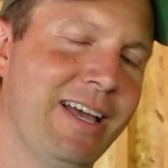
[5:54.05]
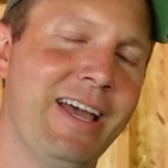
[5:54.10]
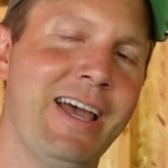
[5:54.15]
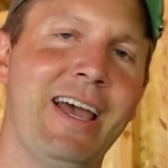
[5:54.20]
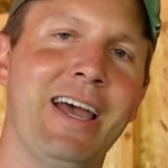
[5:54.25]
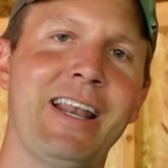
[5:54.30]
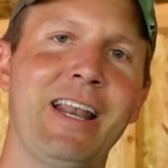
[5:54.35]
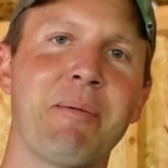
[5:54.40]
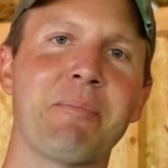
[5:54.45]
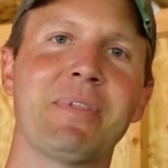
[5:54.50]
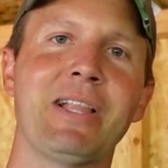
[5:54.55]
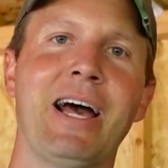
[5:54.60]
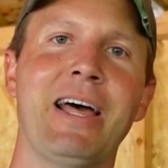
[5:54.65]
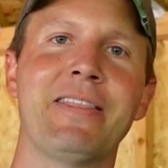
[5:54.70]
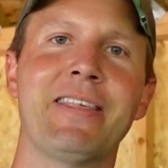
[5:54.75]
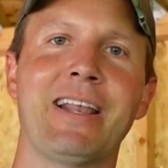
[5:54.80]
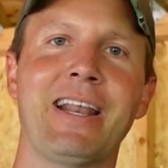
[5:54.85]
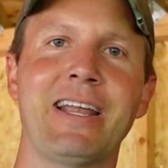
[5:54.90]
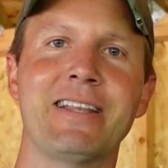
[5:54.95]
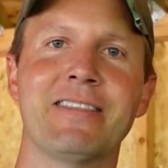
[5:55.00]
And I'm glad
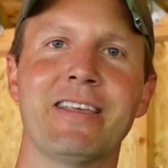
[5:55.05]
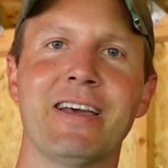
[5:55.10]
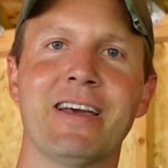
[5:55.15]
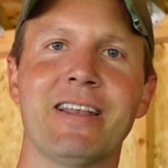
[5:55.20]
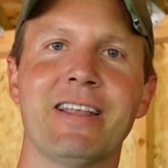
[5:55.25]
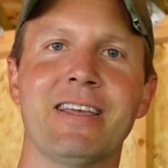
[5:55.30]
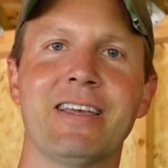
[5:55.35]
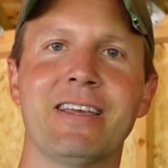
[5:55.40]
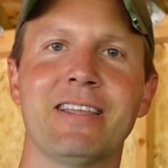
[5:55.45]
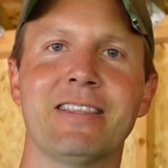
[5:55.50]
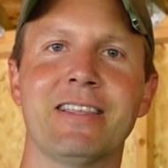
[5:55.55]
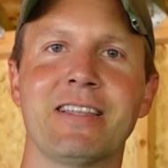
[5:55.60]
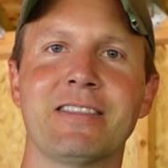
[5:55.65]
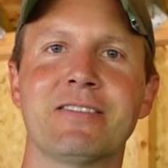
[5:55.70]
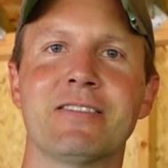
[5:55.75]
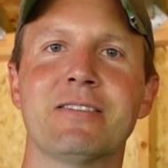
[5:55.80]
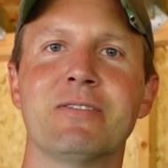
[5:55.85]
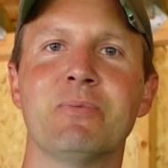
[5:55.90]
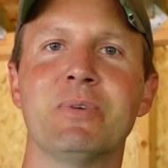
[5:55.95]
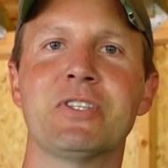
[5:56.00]
that I did. The
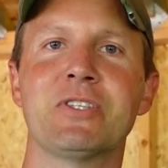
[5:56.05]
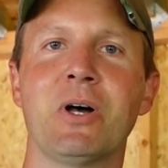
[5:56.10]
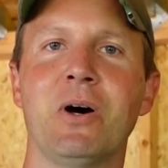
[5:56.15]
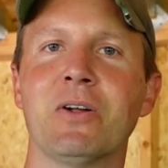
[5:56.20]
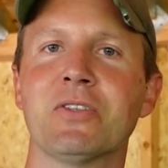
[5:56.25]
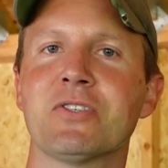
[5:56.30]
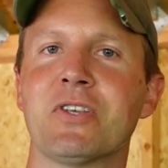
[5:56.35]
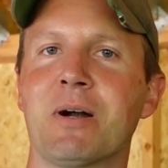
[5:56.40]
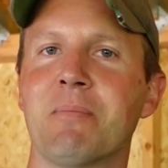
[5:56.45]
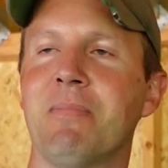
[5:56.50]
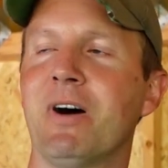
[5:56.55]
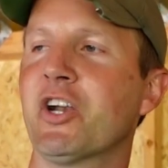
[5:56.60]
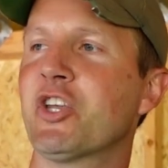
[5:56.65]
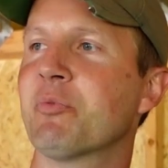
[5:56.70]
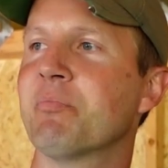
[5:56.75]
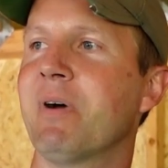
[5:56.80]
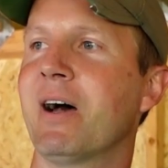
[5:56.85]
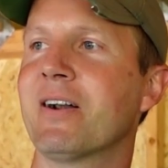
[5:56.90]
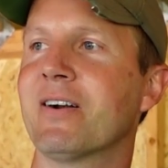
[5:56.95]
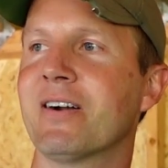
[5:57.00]
results are
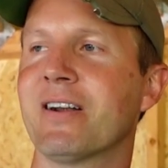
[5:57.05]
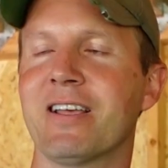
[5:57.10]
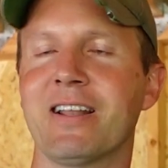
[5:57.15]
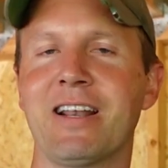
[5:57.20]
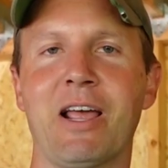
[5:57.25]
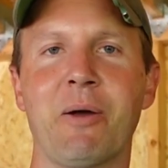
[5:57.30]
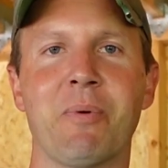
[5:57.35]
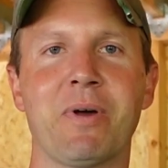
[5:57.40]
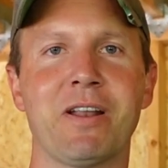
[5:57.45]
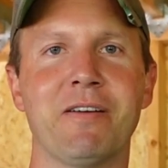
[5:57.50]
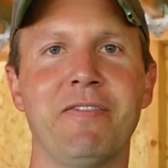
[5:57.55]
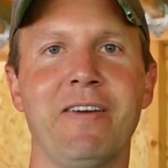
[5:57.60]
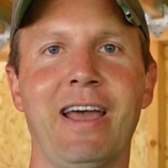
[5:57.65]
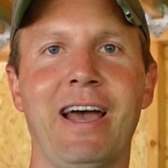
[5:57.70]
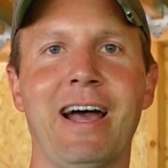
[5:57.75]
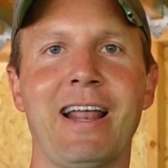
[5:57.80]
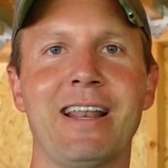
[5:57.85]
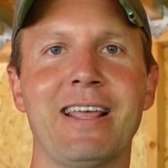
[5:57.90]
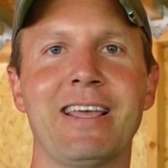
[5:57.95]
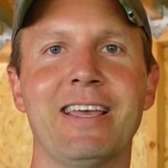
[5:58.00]
much better than I would have
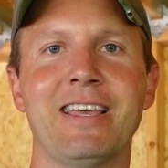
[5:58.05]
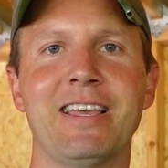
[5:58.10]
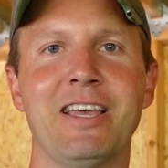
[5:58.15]
had